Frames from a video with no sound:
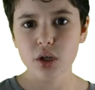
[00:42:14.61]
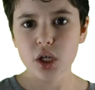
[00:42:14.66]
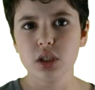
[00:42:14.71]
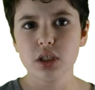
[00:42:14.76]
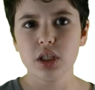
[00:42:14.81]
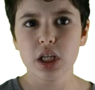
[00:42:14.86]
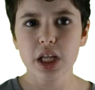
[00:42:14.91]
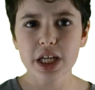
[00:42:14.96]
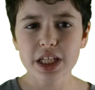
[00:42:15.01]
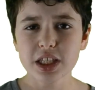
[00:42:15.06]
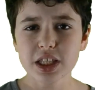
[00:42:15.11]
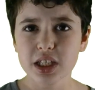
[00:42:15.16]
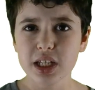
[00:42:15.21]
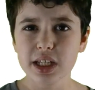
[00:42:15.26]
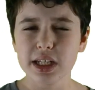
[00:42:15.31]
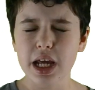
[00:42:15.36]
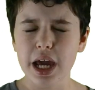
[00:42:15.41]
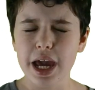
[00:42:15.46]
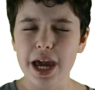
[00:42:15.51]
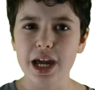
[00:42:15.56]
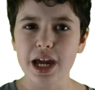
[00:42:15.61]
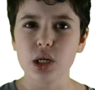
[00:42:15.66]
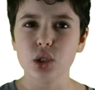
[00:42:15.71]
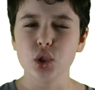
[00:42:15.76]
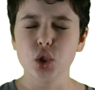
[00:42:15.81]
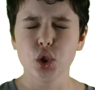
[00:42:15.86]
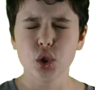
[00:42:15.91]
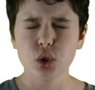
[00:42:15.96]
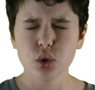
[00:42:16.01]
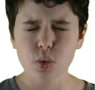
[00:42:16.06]
The length of the diagonal
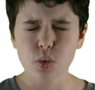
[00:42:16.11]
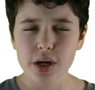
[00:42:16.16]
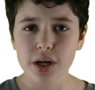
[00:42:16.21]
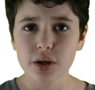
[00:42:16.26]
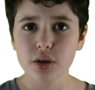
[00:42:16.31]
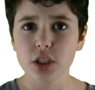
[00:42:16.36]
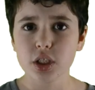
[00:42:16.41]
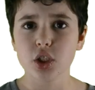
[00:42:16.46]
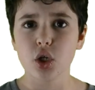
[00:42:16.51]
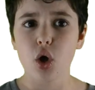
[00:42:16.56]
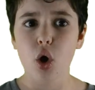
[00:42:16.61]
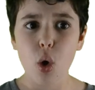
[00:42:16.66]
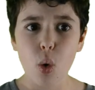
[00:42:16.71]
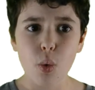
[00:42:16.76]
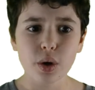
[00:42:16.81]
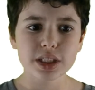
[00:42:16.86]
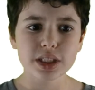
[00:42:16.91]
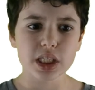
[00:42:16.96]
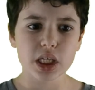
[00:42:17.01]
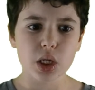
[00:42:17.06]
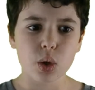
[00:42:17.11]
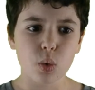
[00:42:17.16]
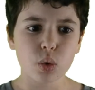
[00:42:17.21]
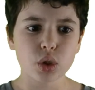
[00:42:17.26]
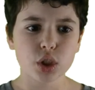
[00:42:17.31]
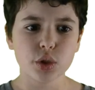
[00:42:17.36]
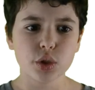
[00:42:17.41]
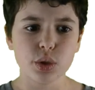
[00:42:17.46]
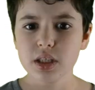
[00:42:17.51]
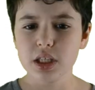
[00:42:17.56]
squared is always equal
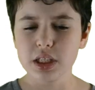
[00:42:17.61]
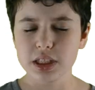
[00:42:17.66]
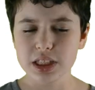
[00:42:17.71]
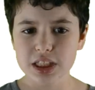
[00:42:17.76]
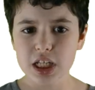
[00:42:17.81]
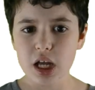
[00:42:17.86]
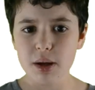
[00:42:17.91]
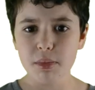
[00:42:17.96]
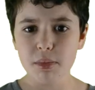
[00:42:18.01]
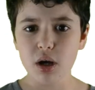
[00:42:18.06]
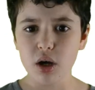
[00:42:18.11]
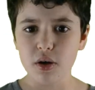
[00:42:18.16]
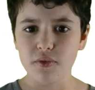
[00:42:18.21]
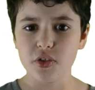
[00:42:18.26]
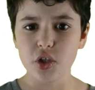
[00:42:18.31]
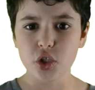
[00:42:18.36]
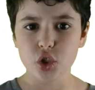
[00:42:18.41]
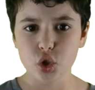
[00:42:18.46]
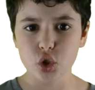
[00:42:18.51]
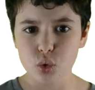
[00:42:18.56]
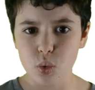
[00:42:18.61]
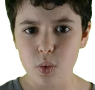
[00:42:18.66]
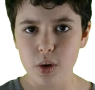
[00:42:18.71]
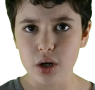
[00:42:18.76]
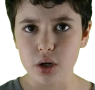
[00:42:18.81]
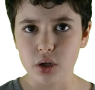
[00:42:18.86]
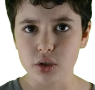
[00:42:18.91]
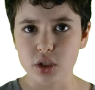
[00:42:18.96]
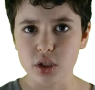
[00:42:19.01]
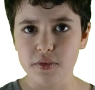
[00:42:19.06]
to the sum of the
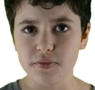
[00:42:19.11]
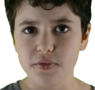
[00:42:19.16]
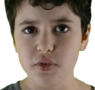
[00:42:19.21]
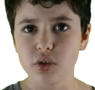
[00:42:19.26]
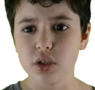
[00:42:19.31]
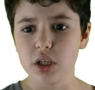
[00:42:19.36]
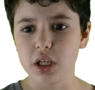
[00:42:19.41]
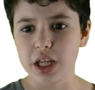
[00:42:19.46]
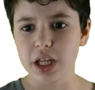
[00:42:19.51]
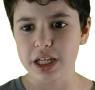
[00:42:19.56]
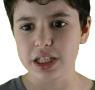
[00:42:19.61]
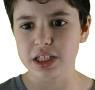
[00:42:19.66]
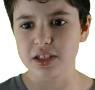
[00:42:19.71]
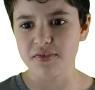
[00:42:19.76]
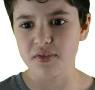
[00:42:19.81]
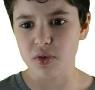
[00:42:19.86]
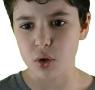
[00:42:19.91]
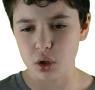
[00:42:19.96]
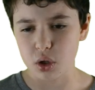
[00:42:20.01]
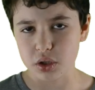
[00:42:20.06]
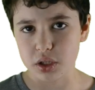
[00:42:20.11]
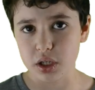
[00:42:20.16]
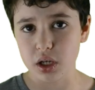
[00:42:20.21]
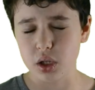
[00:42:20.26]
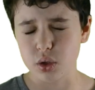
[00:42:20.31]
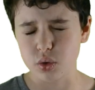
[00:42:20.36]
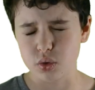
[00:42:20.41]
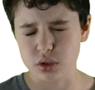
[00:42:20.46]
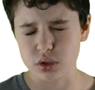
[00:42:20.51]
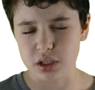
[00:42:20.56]
squares of the length of all the
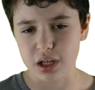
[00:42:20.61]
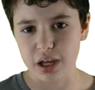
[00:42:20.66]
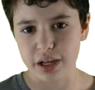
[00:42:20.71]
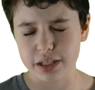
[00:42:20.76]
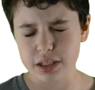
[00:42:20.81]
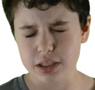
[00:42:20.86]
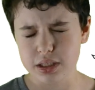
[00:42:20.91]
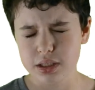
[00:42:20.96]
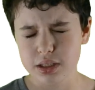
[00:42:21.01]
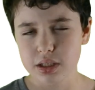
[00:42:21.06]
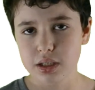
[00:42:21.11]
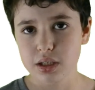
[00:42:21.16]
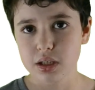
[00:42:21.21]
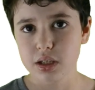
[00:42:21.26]
other sides.